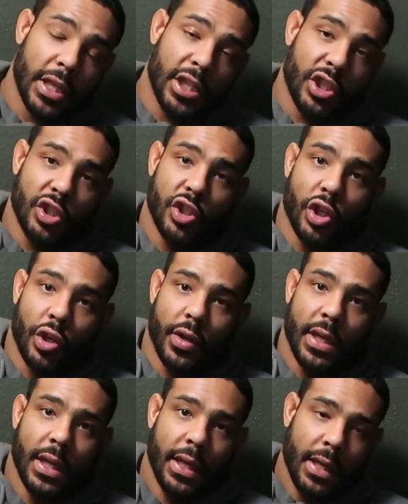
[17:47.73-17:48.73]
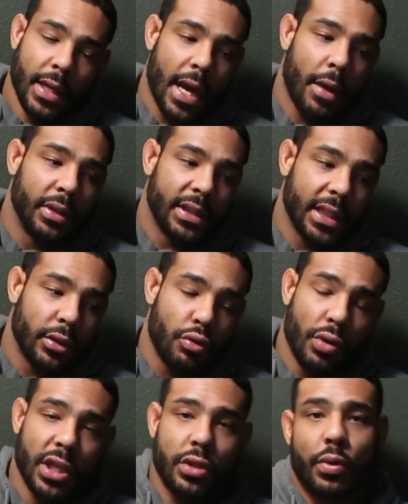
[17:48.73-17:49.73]
ish journey. I would say
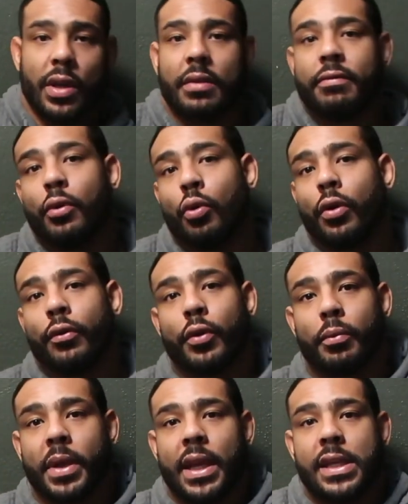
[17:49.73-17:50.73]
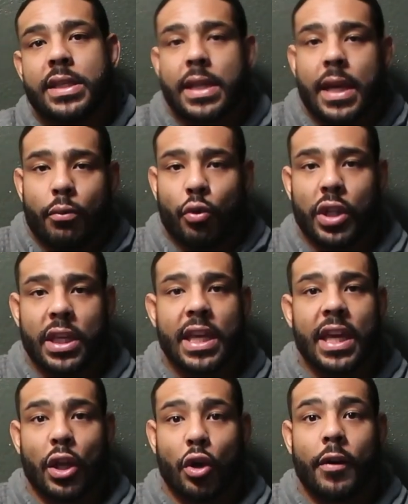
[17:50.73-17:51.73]
2024 for me is like really
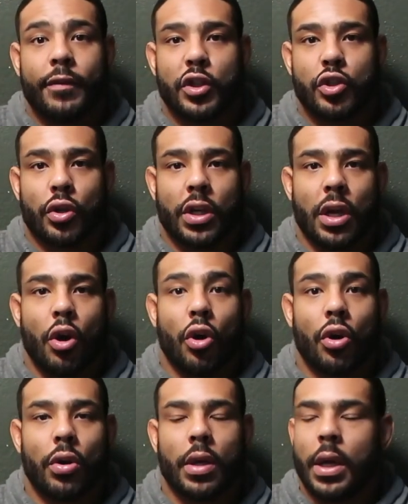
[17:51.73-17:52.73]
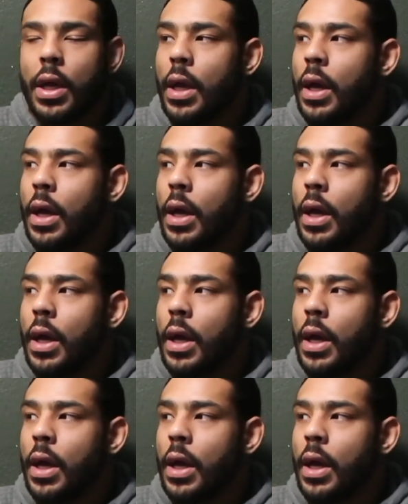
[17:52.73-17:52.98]
kicking off the journey hard